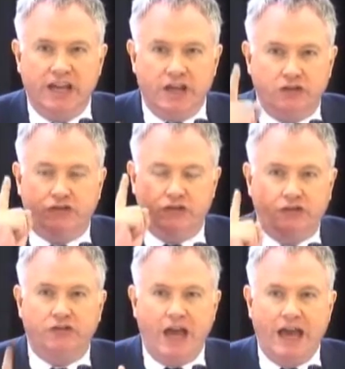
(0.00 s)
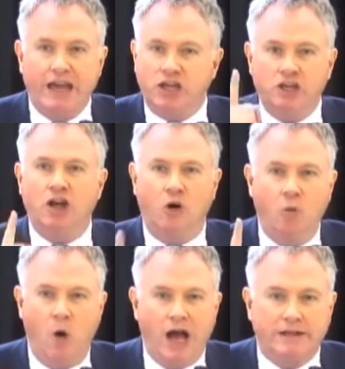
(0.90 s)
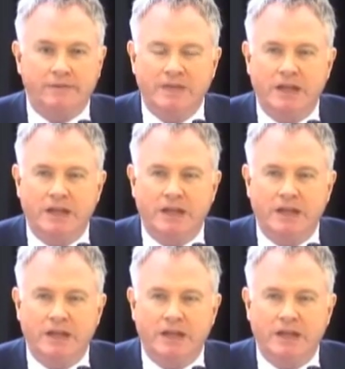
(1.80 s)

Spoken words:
is to say, you know what?